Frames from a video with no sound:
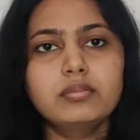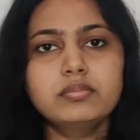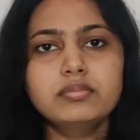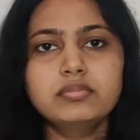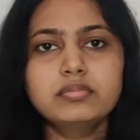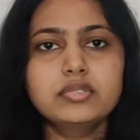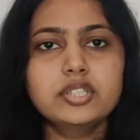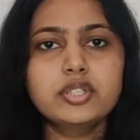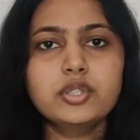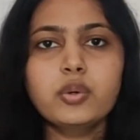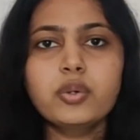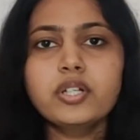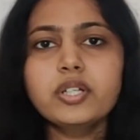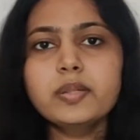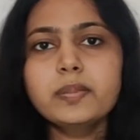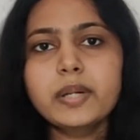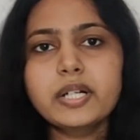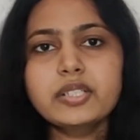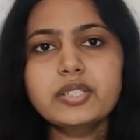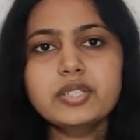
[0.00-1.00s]

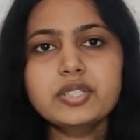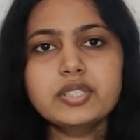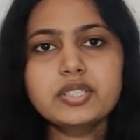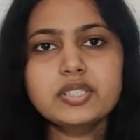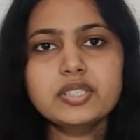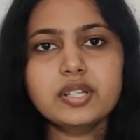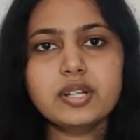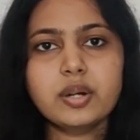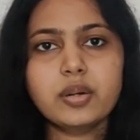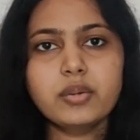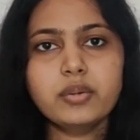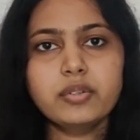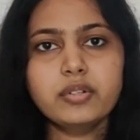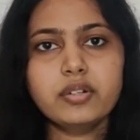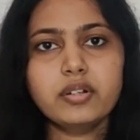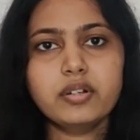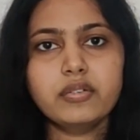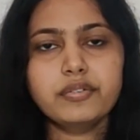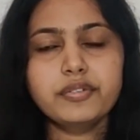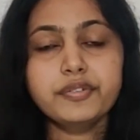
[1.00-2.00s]
The total budget is
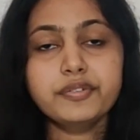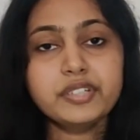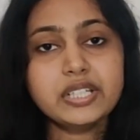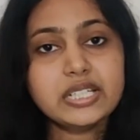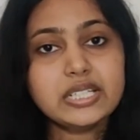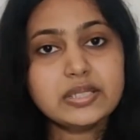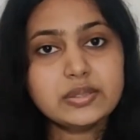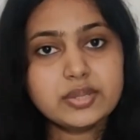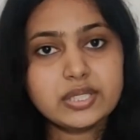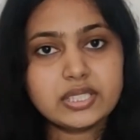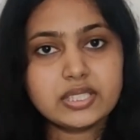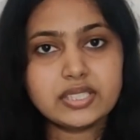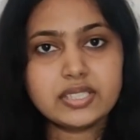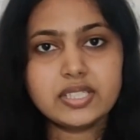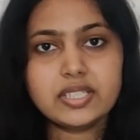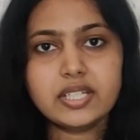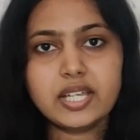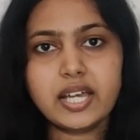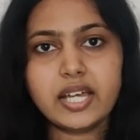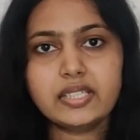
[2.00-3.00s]
around 50
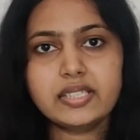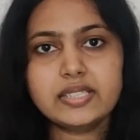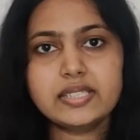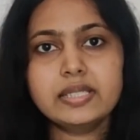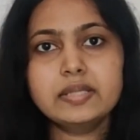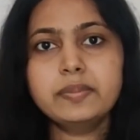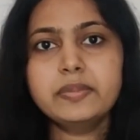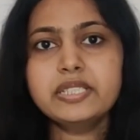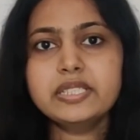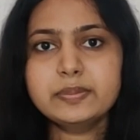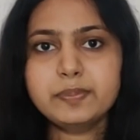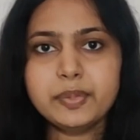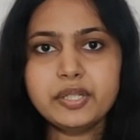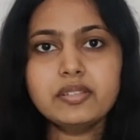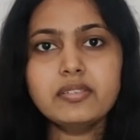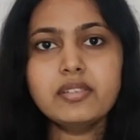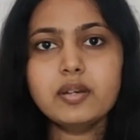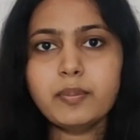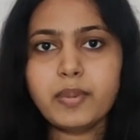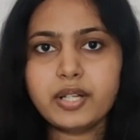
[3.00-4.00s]
to 60 lakhs. Let
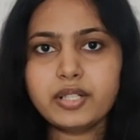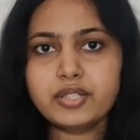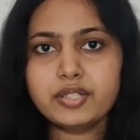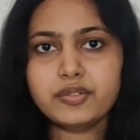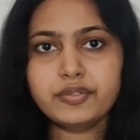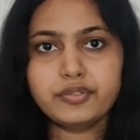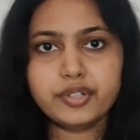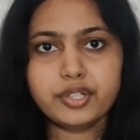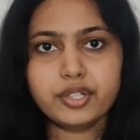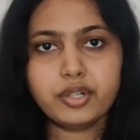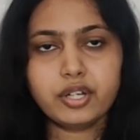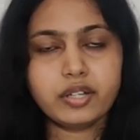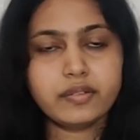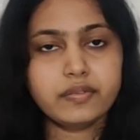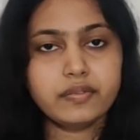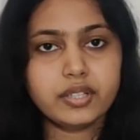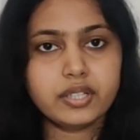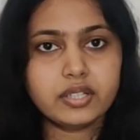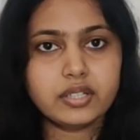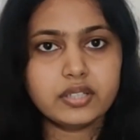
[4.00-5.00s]
me split the budget
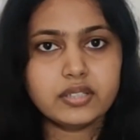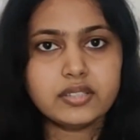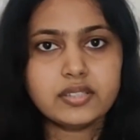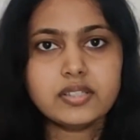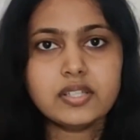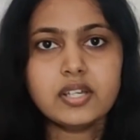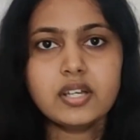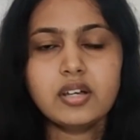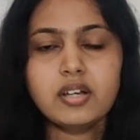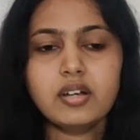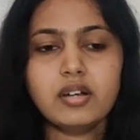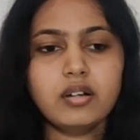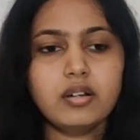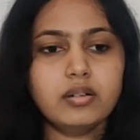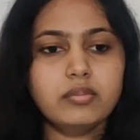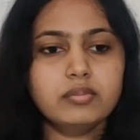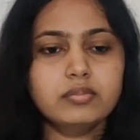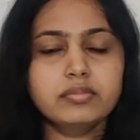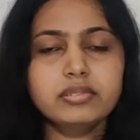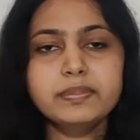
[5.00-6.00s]
for your convenience.
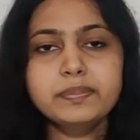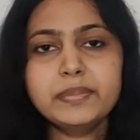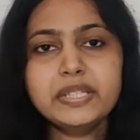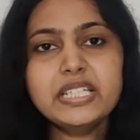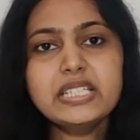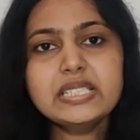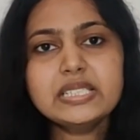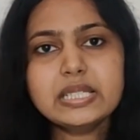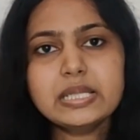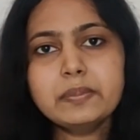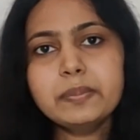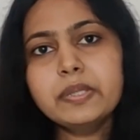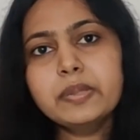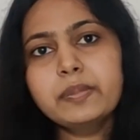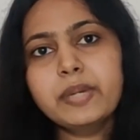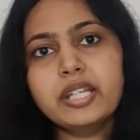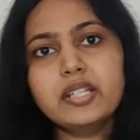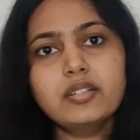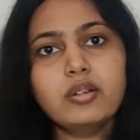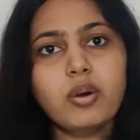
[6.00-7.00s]
Please
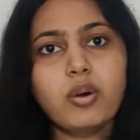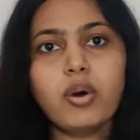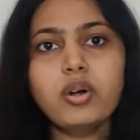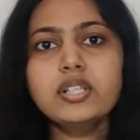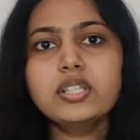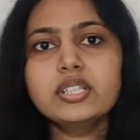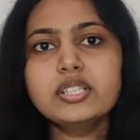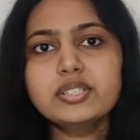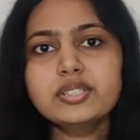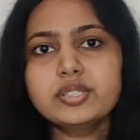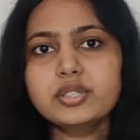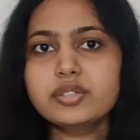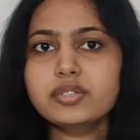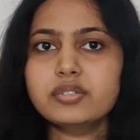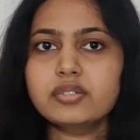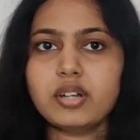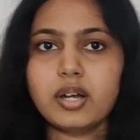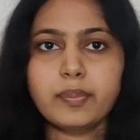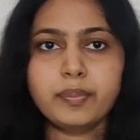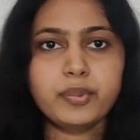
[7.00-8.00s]
keep in mind all
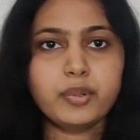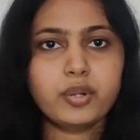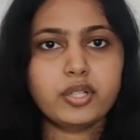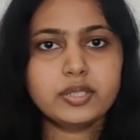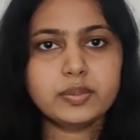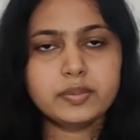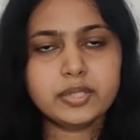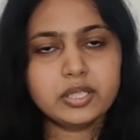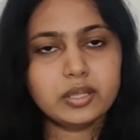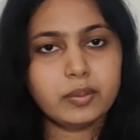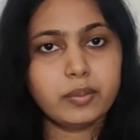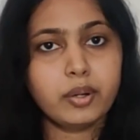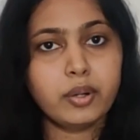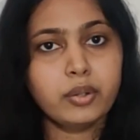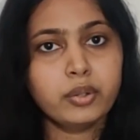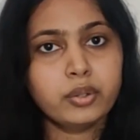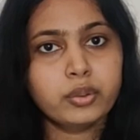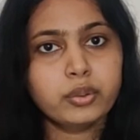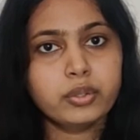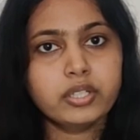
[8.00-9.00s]
these are
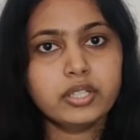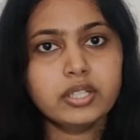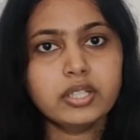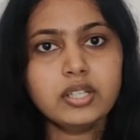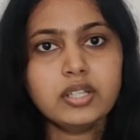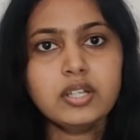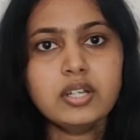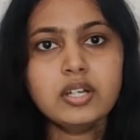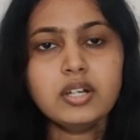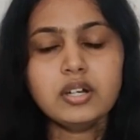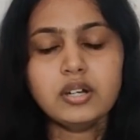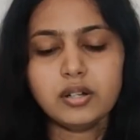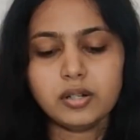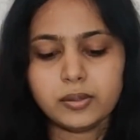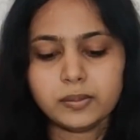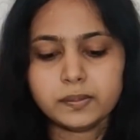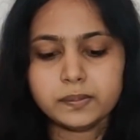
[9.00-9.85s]
approximate amount only.